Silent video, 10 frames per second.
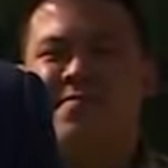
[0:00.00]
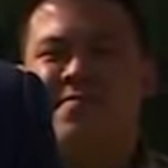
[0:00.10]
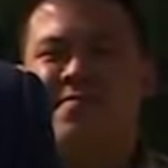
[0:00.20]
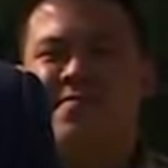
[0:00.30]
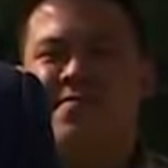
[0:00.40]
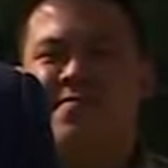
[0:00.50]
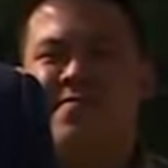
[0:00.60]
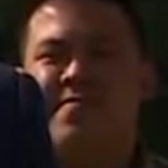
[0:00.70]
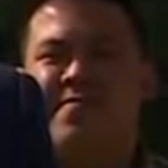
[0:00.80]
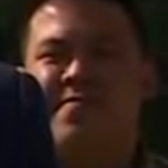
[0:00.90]

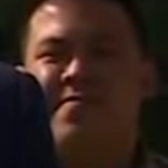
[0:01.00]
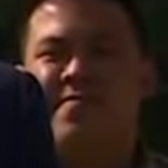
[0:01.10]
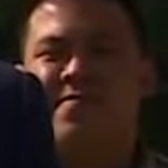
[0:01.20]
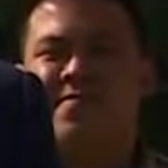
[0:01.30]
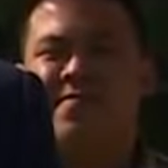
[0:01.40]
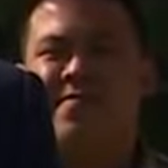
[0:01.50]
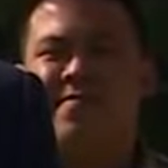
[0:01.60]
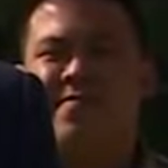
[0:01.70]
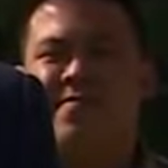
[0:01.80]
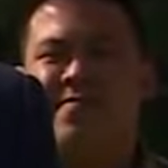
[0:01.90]

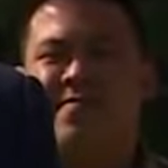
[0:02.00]
The person shown says nothing.